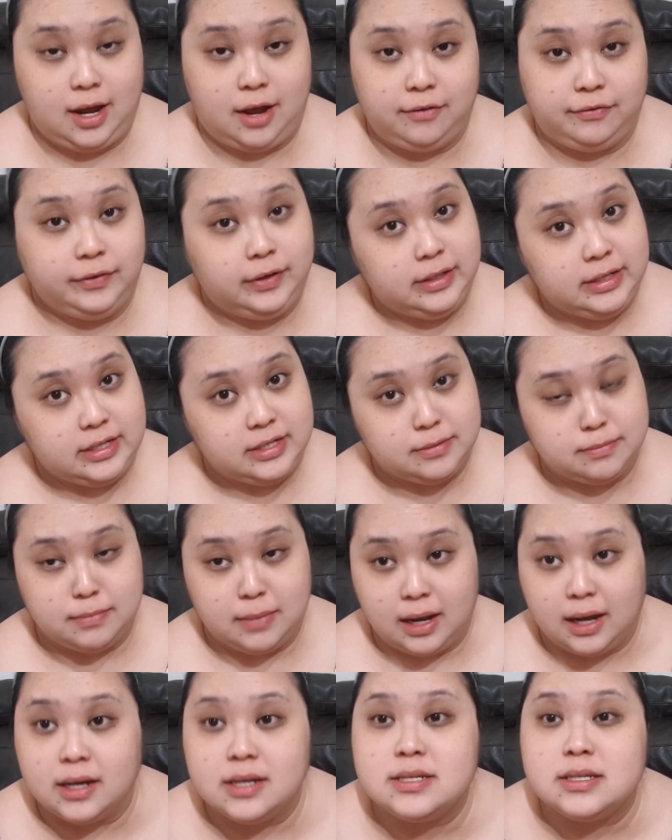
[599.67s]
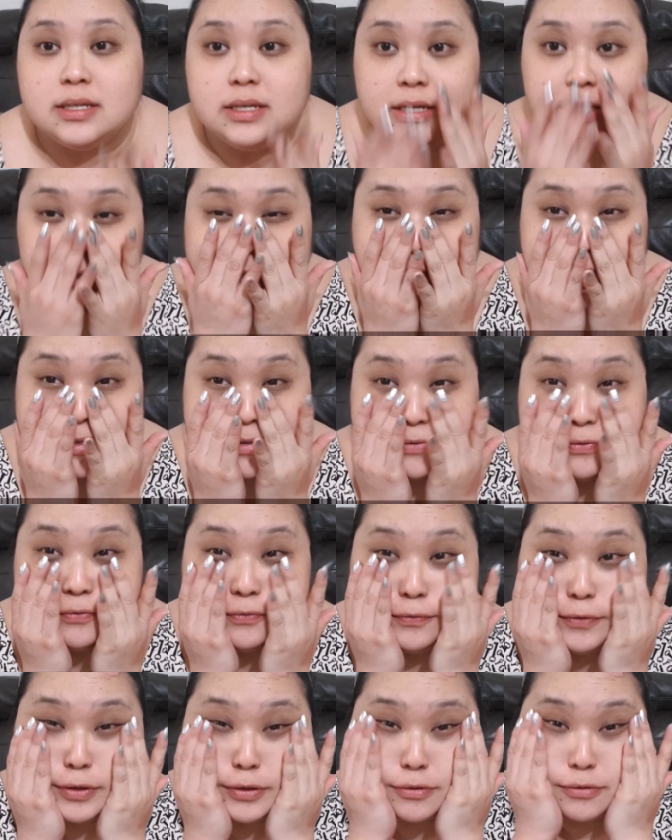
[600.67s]
after this mask. It does
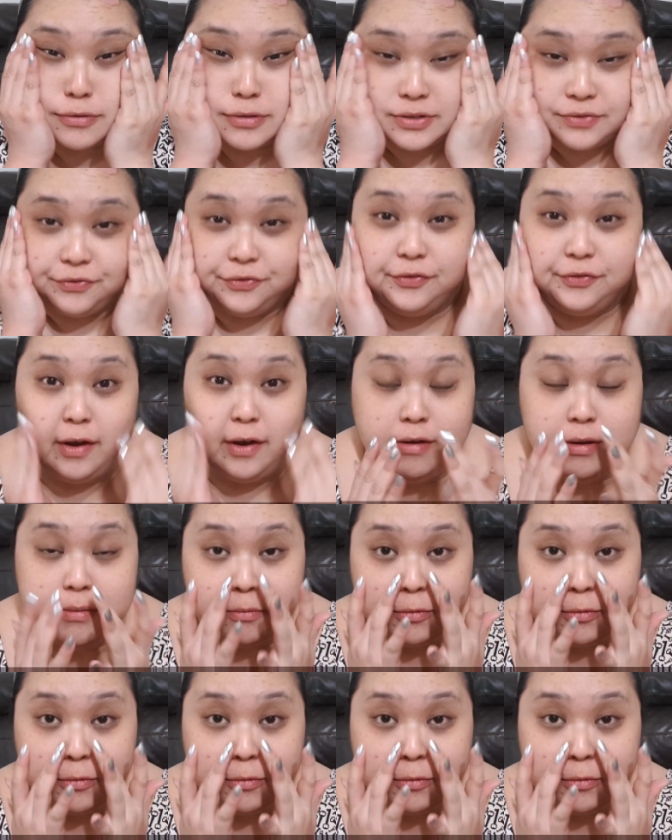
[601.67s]
feels very